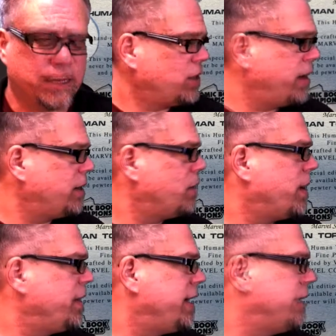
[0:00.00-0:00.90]
So I don't know
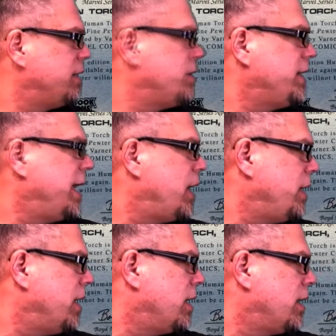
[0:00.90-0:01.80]
why they didn't do the
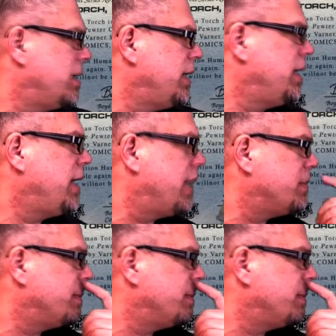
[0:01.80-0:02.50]
counting on the Captain